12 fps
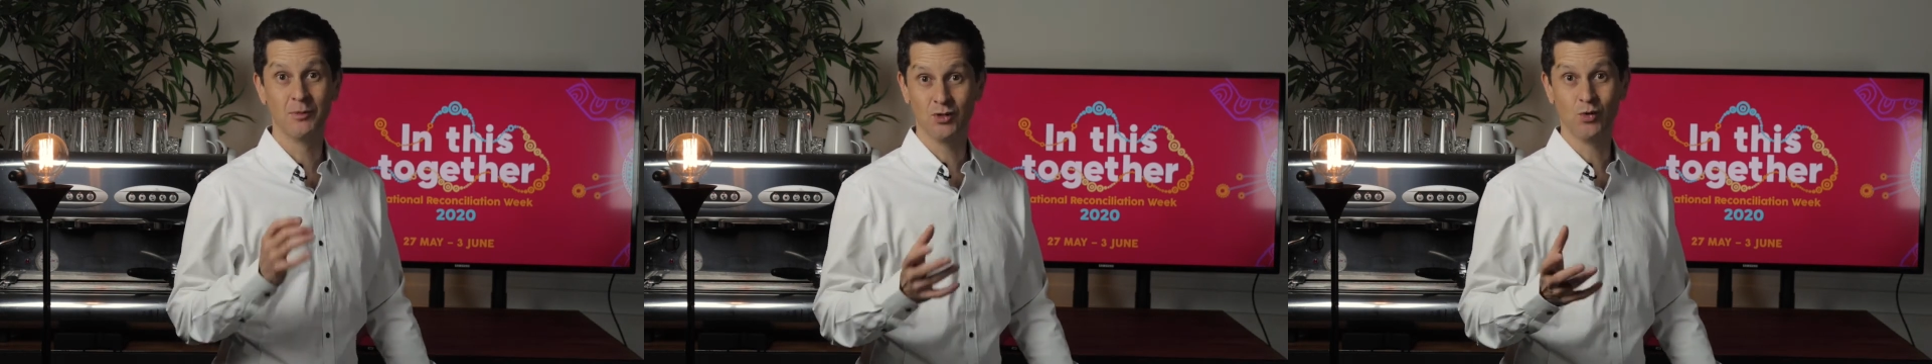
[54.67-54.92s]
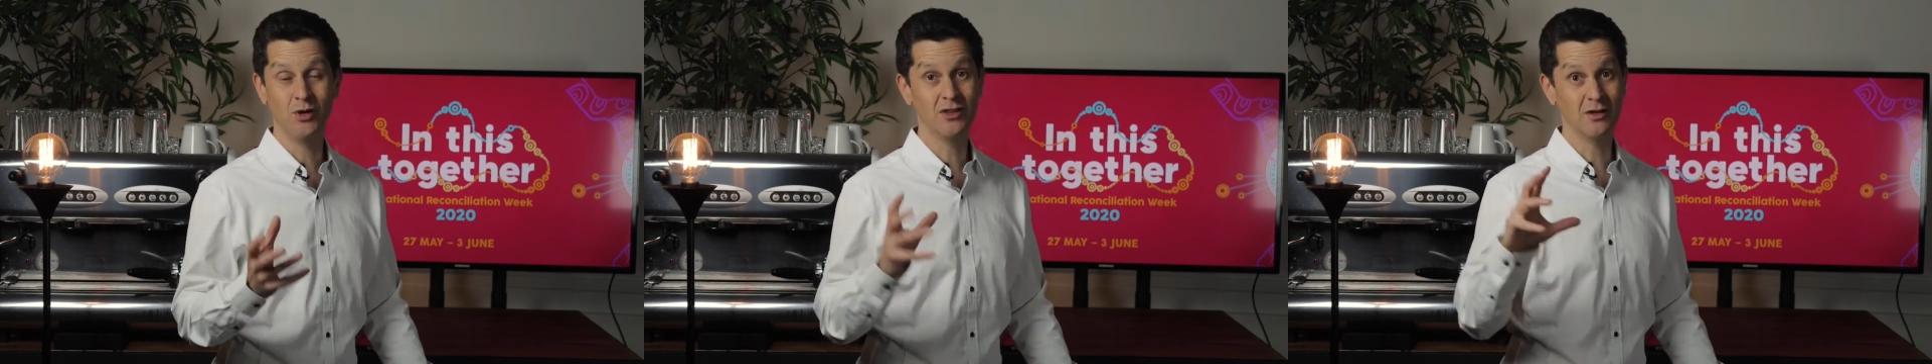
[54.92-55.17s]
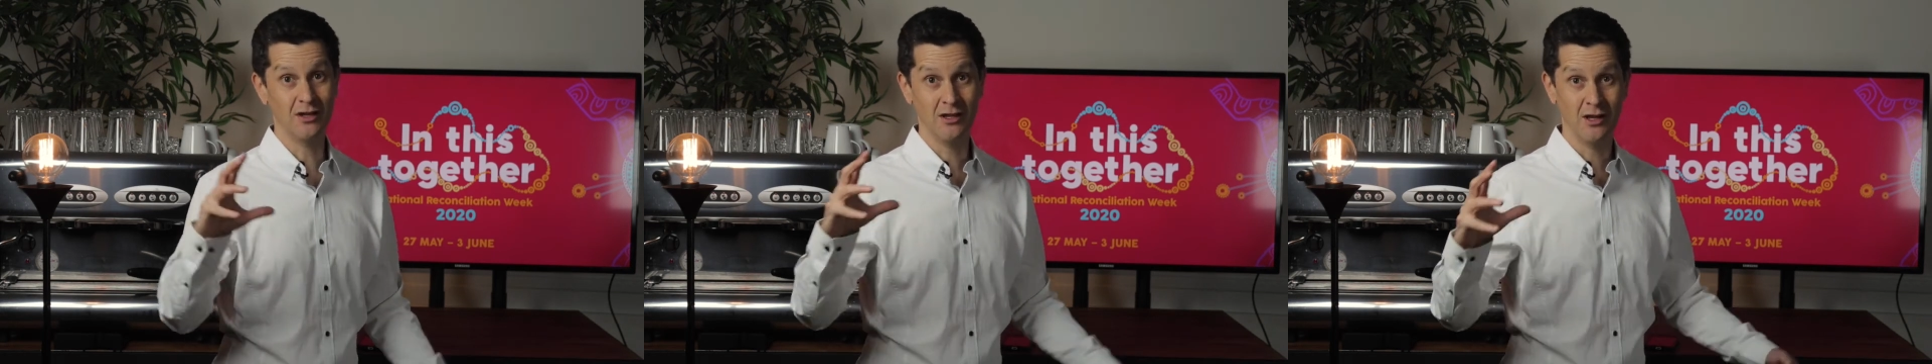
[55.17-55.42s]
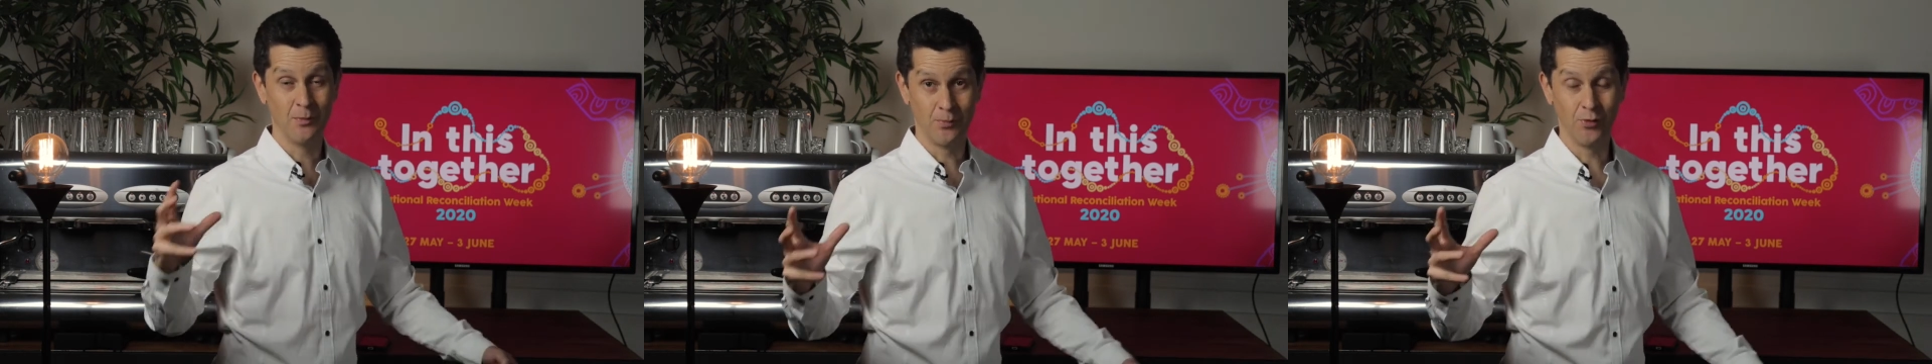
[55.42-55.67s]
between the
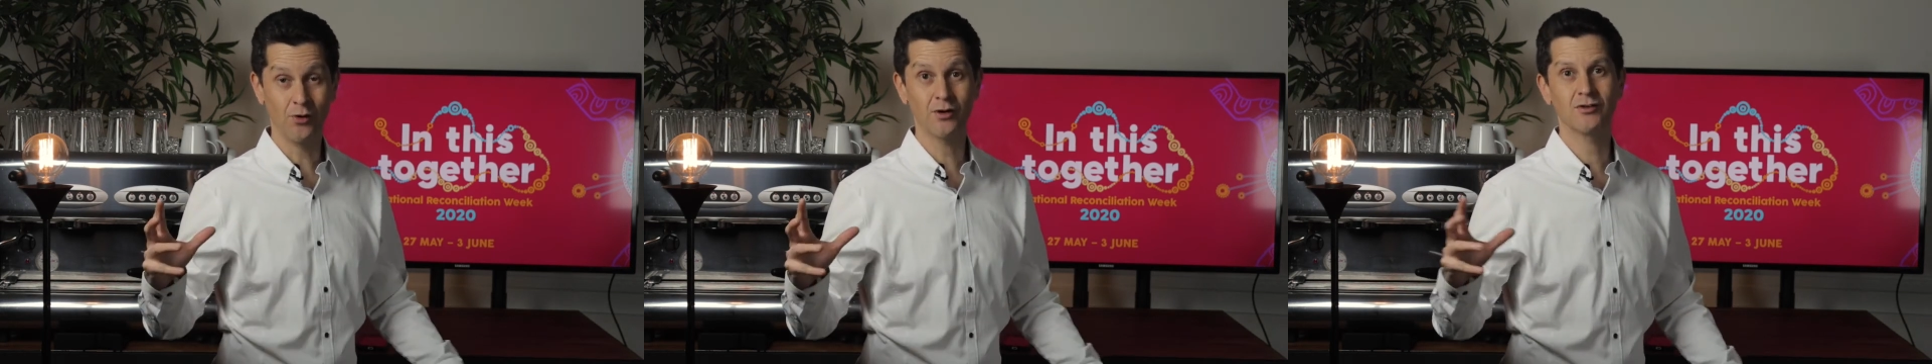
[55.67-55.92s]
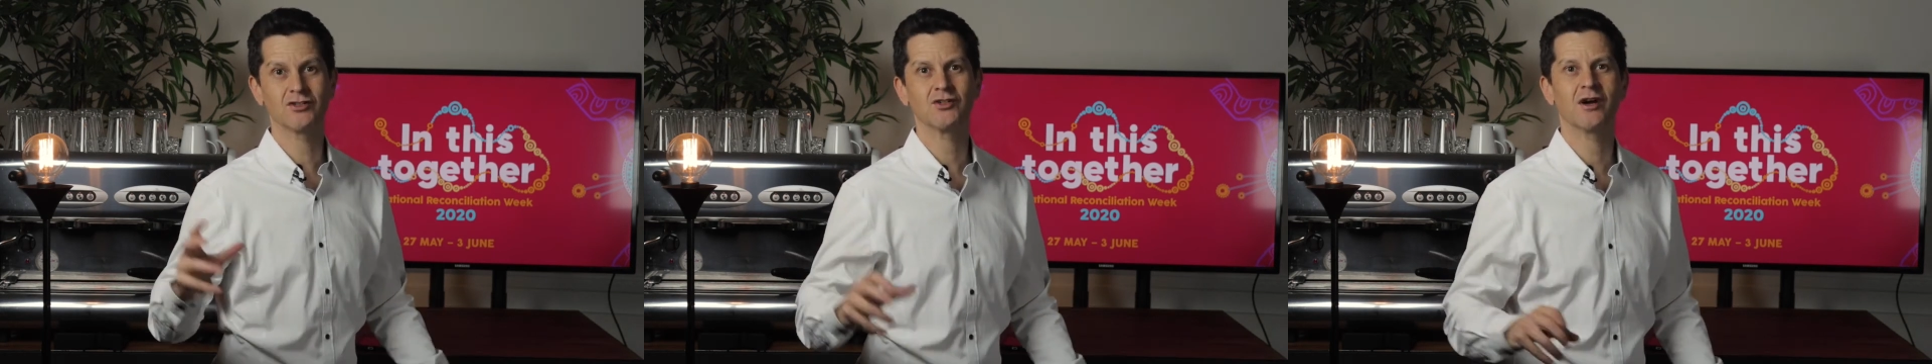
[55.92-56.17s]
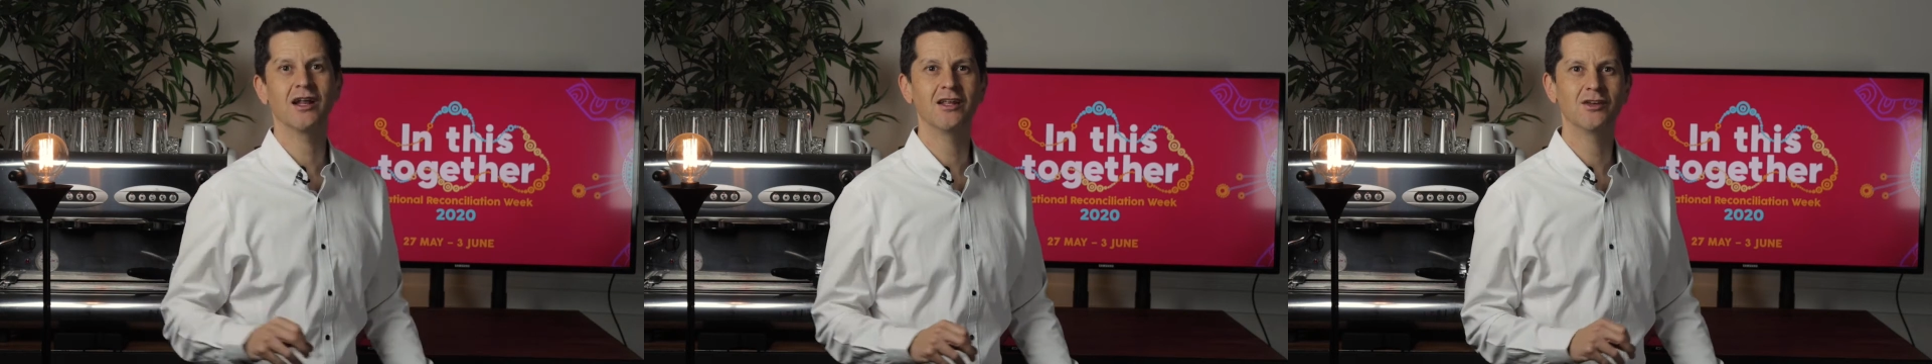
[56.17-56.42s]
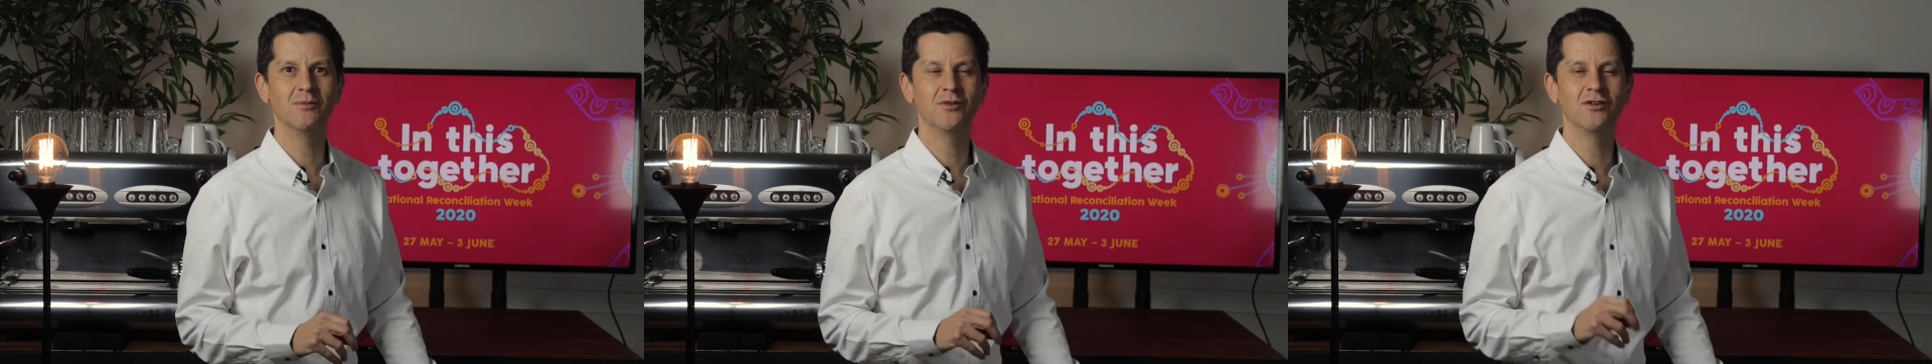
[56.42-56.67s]
broader
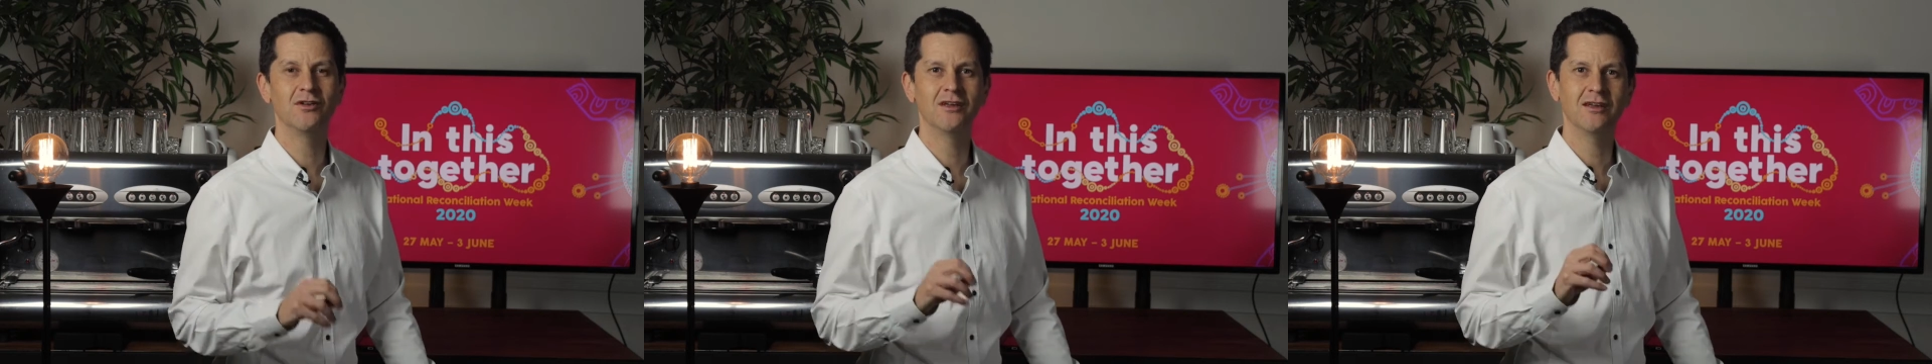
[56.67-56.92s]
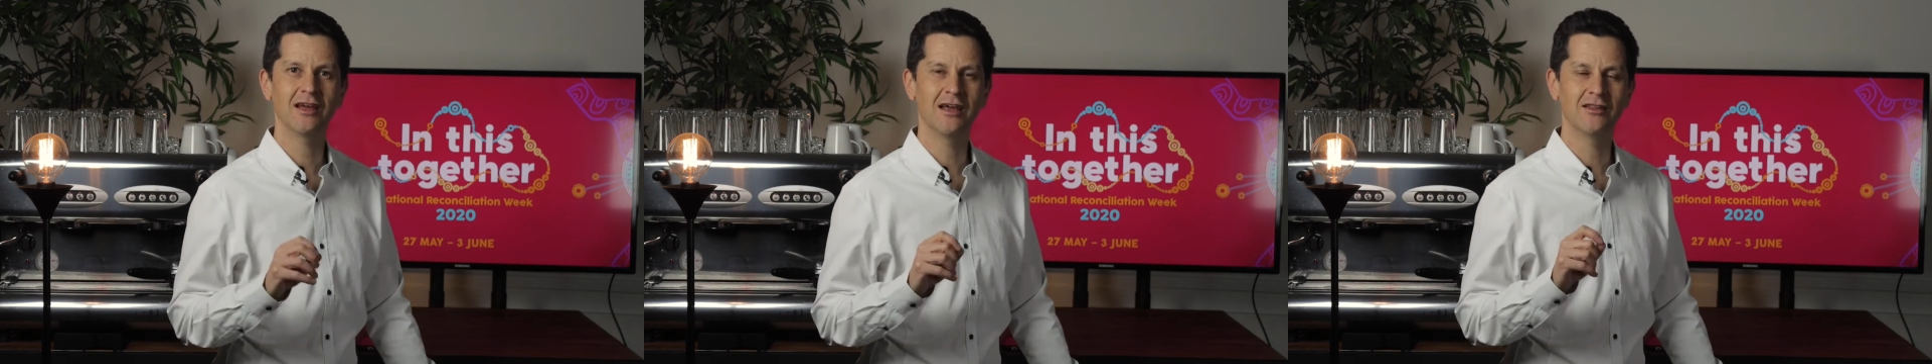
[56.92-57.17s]
Australian community